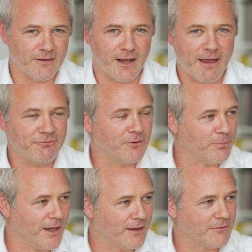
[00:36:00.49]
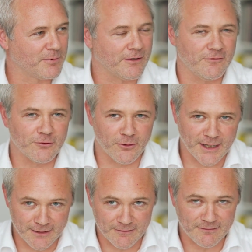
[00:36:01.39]
to the left a bit, because
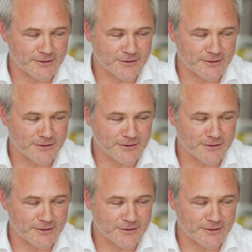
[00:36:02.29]
you're in the